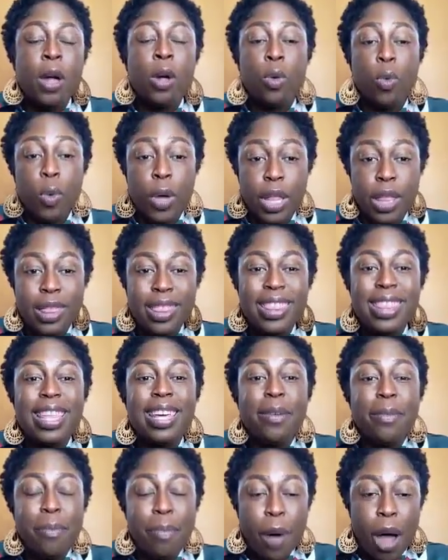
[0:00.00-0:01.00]
When
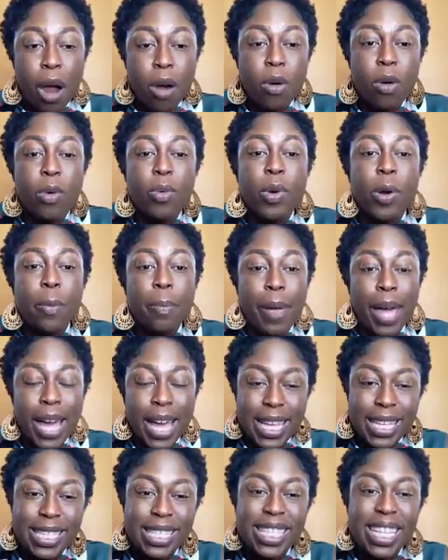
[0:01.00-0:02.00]
the borrower
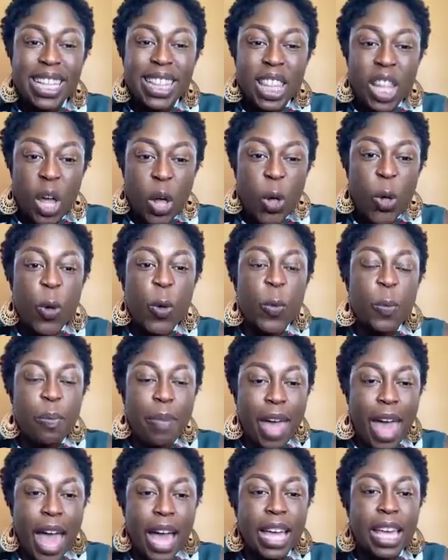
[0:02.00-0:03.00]
pays the loan
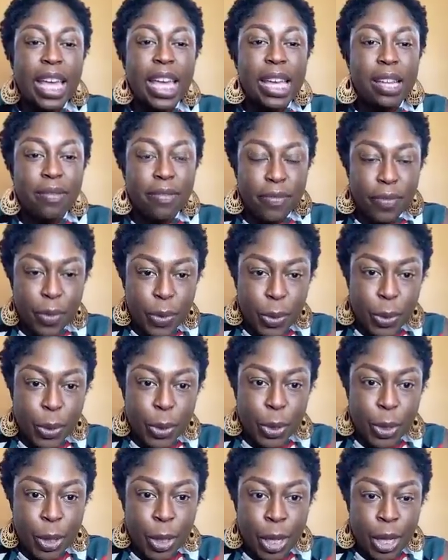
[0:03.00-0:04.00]
back in
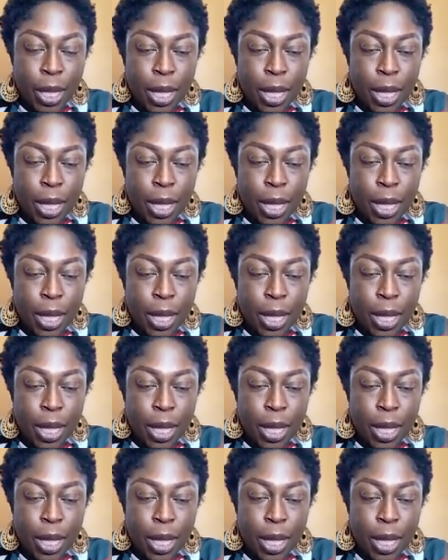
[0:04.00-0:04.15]
full,